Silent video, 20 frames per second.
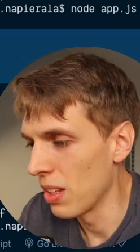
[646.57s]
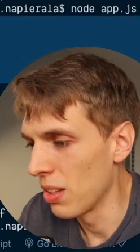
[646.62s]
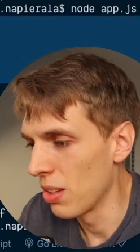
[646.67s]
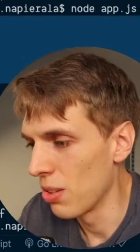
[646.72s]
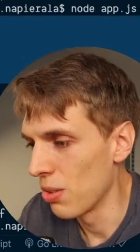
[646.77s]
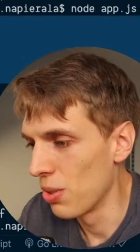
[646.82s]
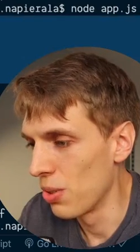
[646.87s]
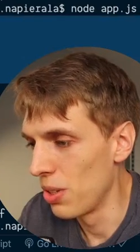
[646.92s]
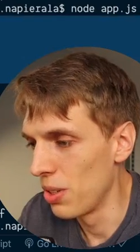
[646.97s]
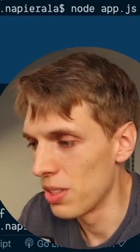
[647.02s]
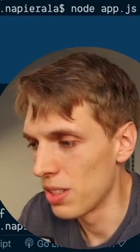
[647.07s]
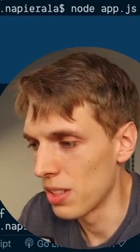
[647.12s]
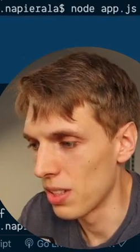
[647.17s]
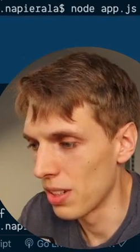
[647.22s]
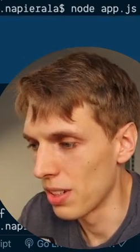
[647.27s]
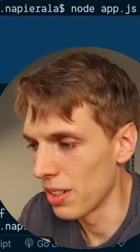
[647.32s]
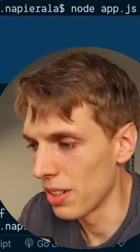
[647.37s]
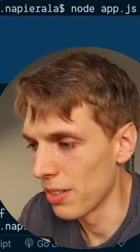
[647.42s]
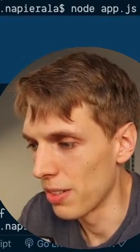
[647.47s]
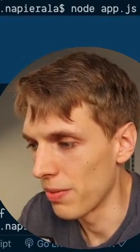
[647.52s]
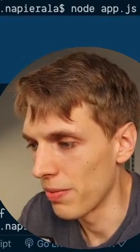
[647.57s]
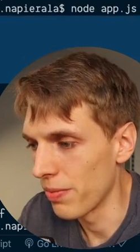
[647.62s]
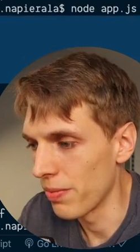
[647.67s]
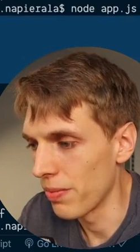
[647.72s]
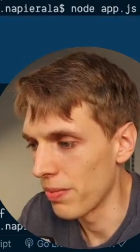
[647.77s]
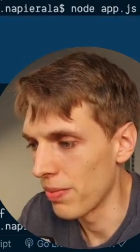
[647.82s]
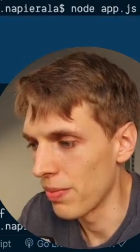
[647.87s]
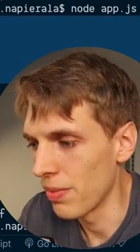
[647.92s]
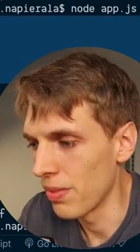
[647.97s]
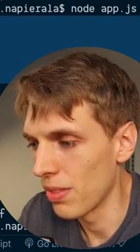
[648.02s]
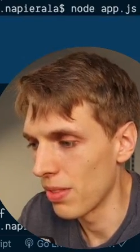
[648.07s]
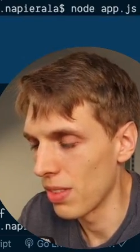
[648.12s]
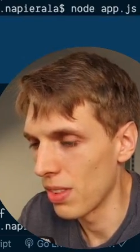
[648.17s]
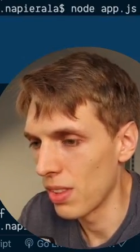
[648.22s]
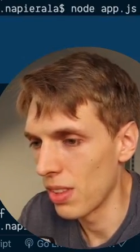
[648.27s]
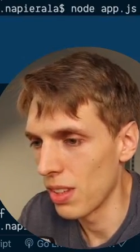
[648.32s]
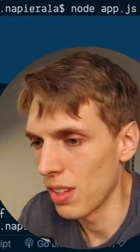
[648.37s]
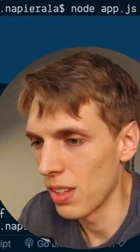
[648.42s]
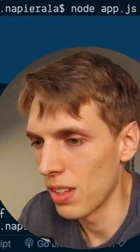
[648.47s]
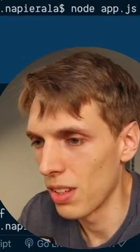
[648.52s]
which is the
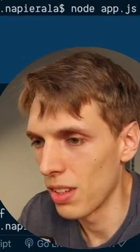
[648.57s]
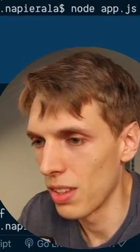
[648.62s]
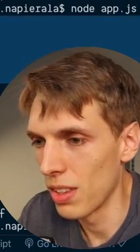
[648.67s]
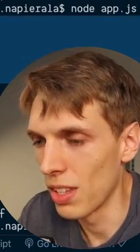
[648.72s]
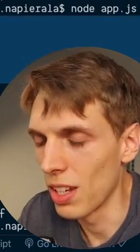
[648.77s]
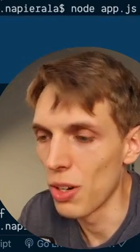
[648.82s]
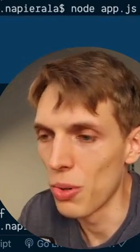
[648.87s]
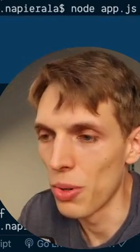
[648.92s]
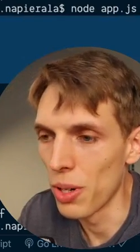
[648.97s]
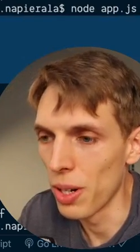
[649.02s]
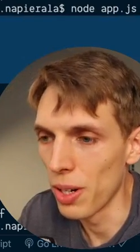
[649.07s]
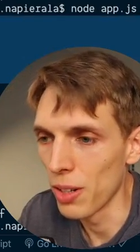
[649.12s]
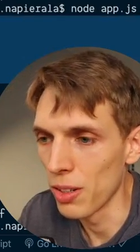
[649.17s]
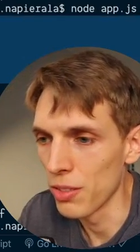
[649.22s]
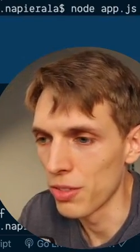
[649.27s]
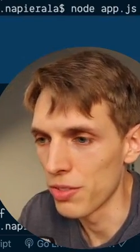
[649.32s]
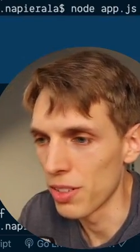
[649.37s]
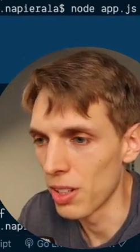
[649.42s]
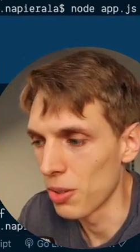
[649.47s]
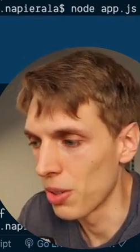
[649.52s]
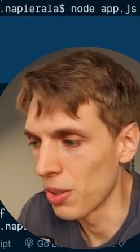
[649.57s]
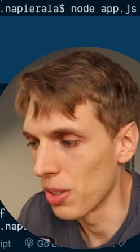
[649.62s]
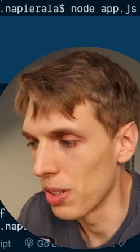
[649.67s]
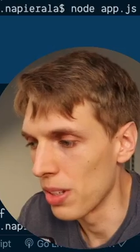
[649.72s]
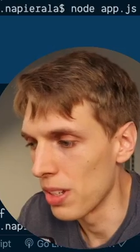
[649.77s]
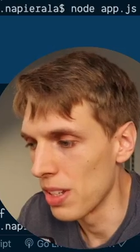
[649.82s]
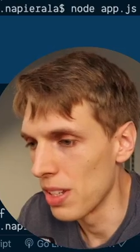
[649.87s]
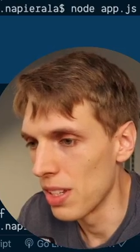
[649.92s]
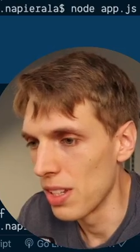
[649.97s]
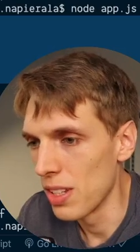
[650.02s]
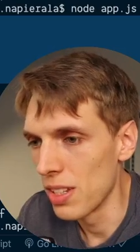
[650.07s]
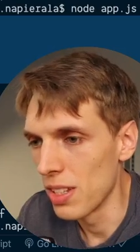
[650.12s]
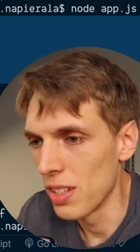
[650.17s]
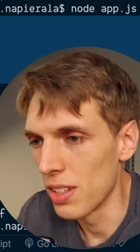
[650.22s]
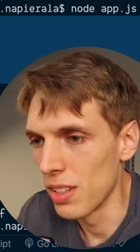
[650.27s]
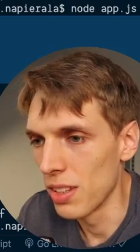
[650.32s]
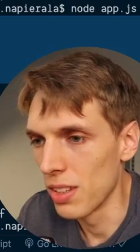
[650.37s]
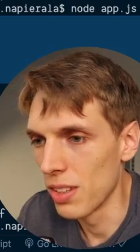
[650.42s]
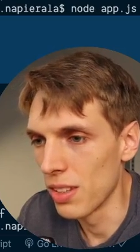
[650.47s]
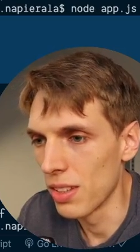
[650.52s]
array of our
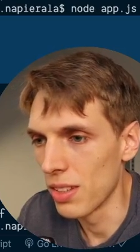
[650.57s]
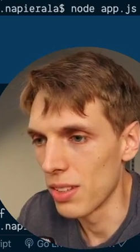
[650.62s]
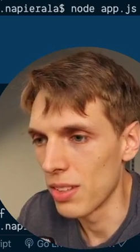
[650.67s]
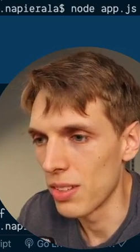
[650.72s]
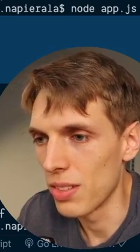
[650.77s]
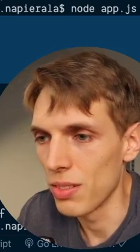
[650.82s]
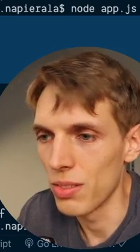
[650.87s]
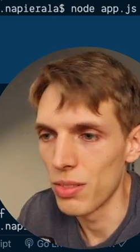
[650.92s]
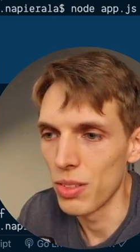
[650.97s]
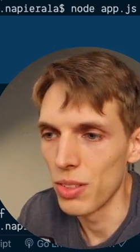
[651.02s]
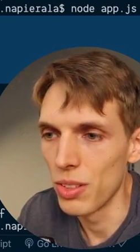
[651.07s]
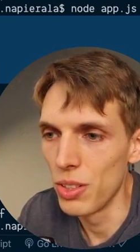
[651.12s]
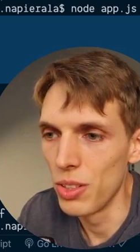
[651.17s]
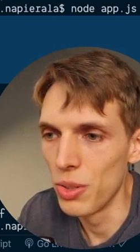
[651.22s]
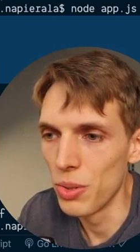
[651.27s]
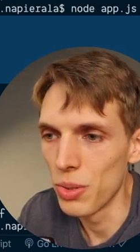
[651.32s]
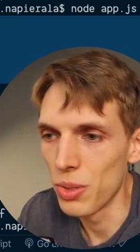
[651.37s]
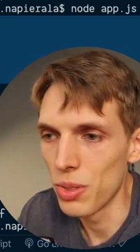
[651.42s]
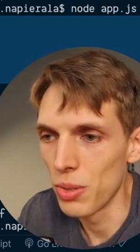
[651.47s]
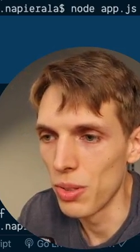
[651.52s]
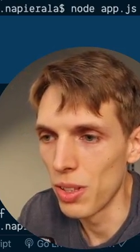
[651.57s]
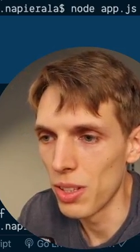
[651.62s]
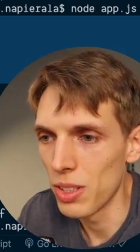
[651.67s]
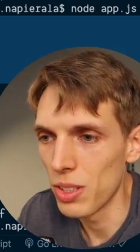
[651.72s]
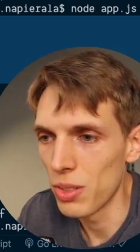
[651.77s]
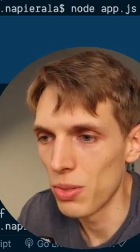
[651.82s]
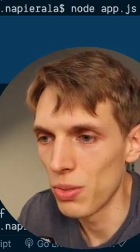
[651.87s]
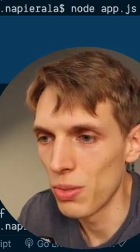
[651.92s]
new students.